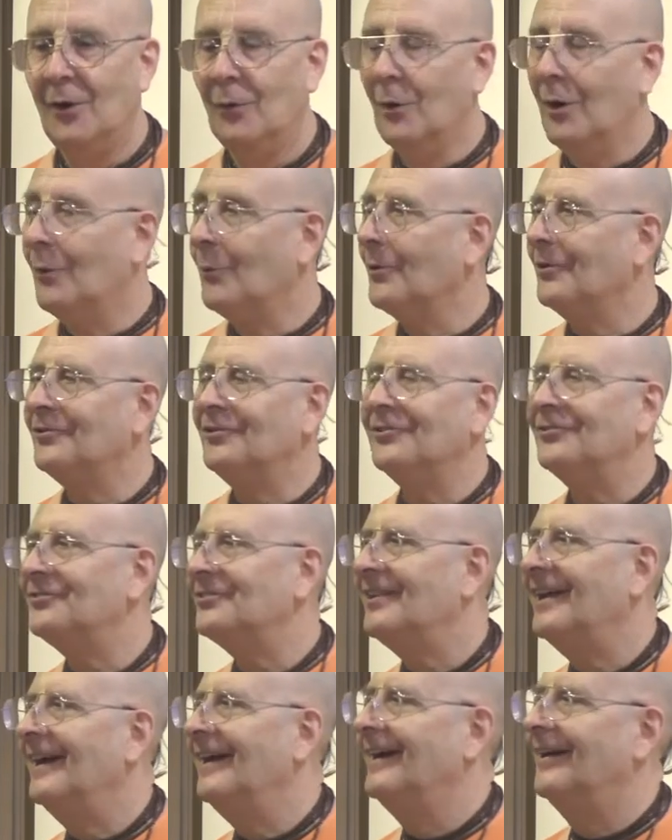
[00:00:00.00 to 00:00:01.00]
Well, we're
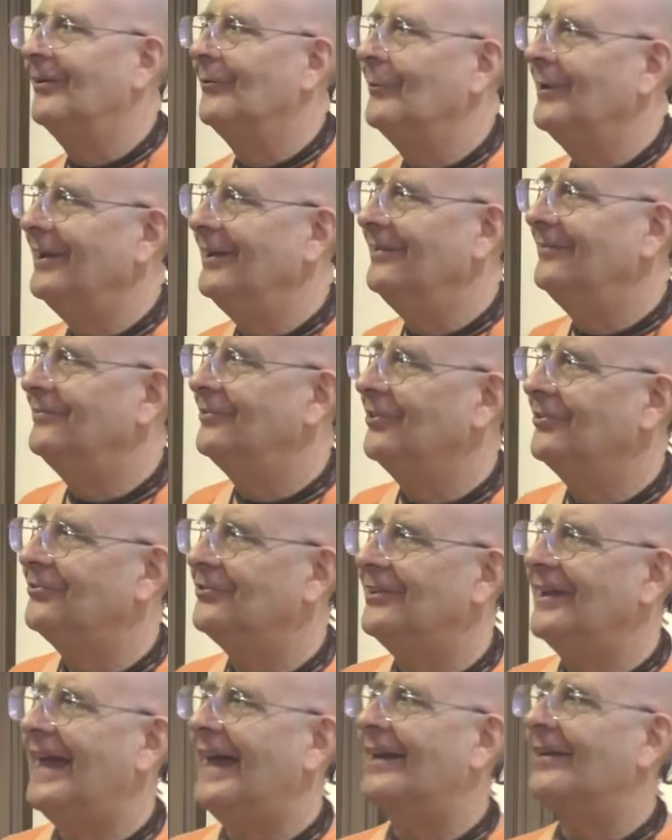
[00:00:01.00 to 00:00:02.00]
just, we
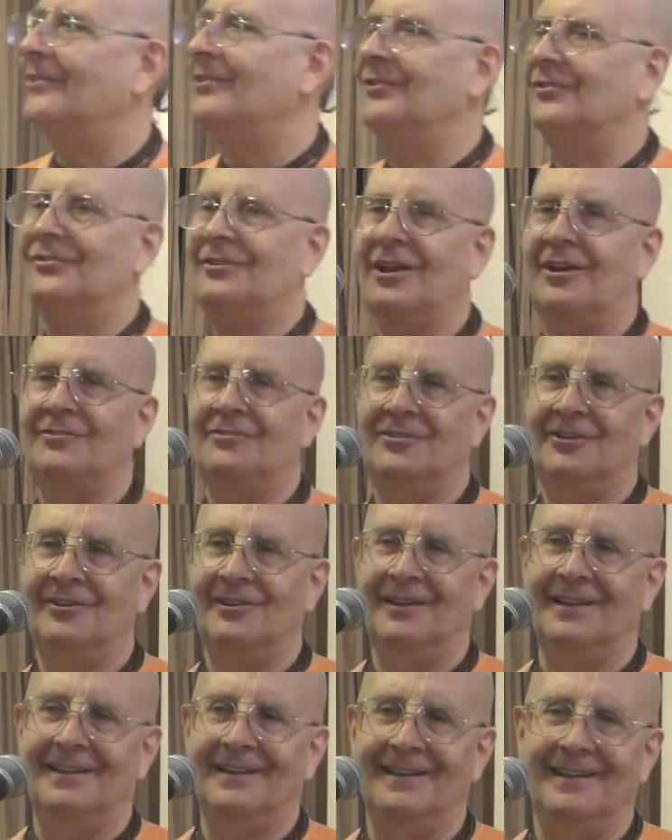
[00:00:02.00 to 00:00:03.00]
just had a
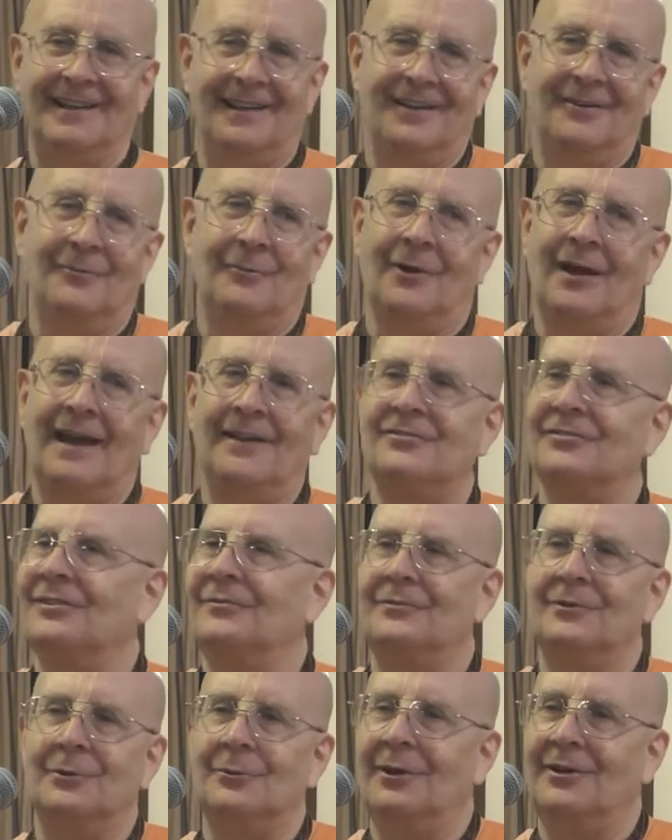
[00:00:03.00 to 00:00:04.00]
discussion, and we're
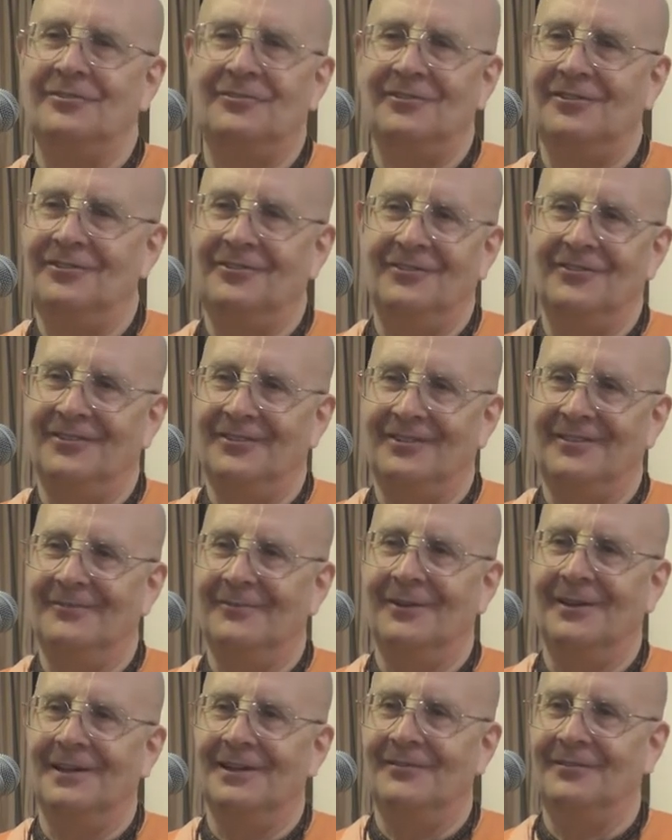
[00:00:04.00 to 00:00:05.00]
asking for questions and
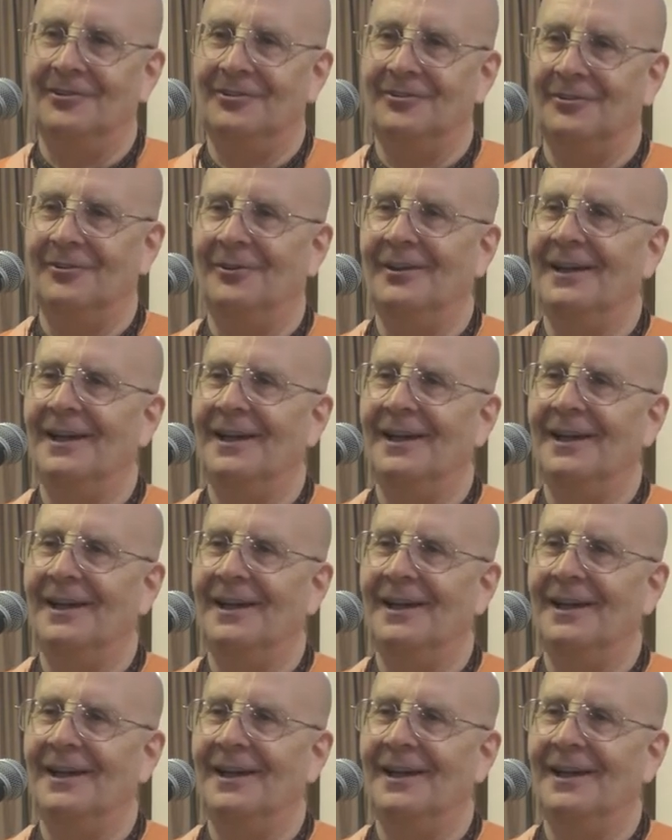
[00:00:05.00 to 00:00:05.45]
whatever, so